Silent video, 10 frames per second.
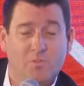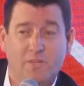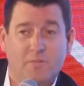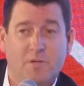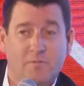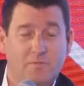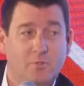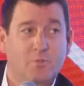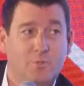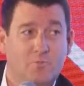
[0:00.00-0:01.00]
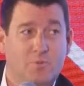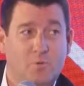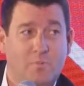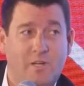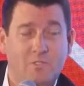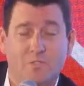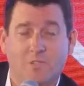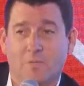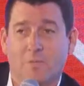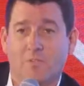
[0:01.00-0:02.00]
Think about vertical formats.
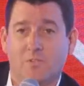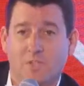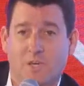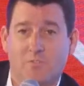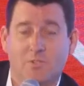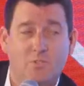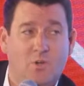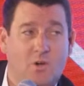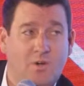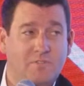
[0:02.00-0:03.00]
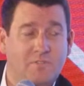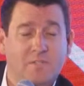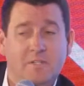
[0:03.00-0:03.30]
Think about sound that's off